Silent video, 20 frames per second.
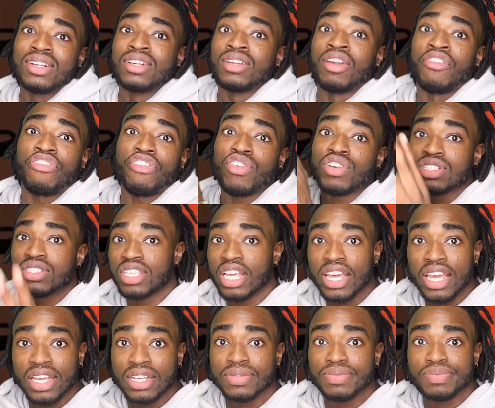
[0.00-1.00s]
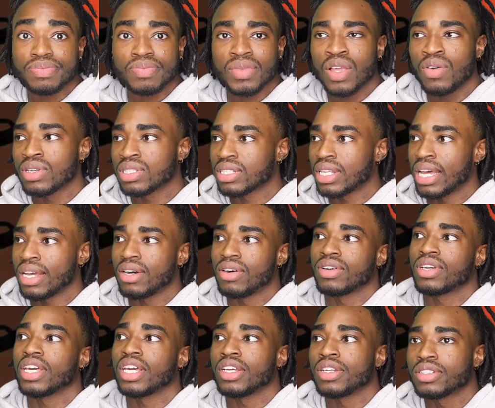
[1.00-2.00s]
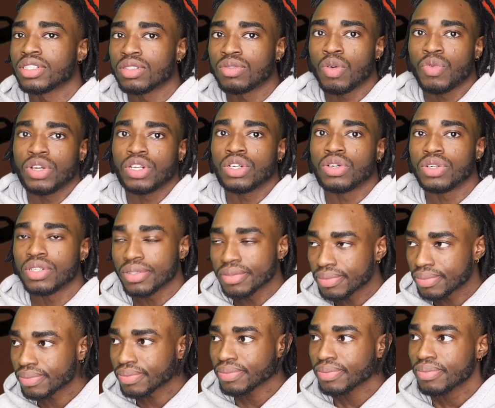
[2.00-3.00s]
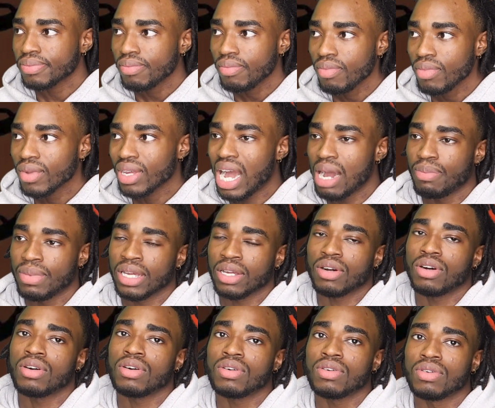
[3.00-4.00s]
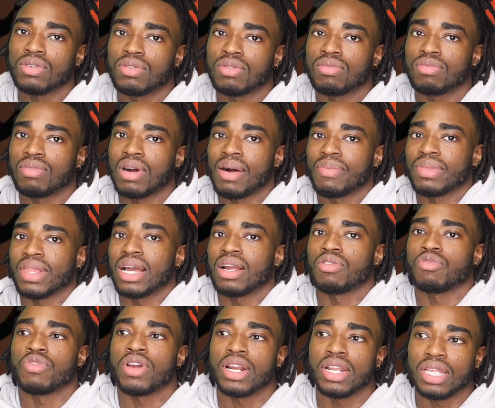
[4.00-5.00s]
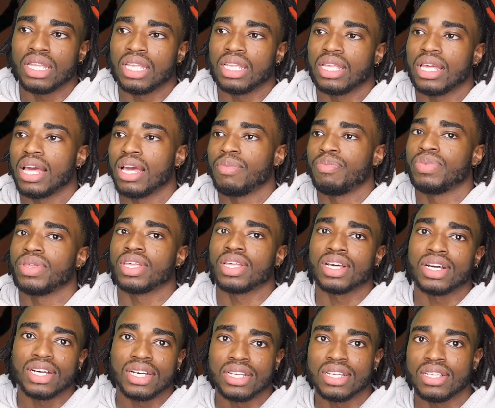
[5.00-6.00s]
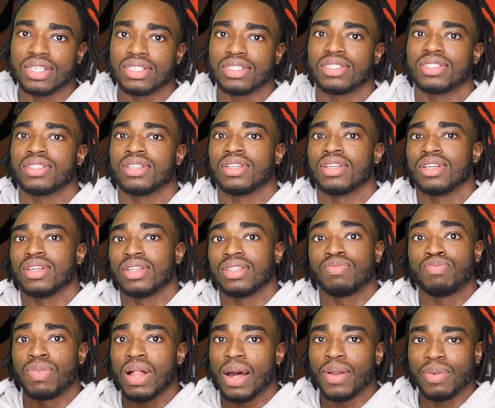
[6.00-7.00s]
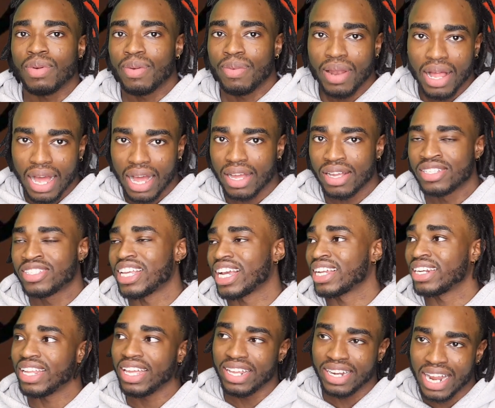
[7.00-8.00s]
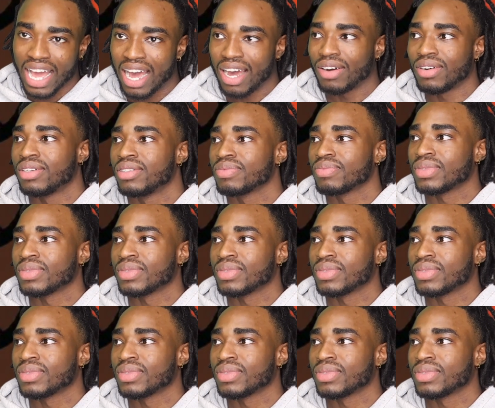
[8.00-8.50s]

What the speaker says: the first day, it was like, okay, so what we doing? I'm like, oh, I'm not ready yet because blah, blah, blah. Second day, now.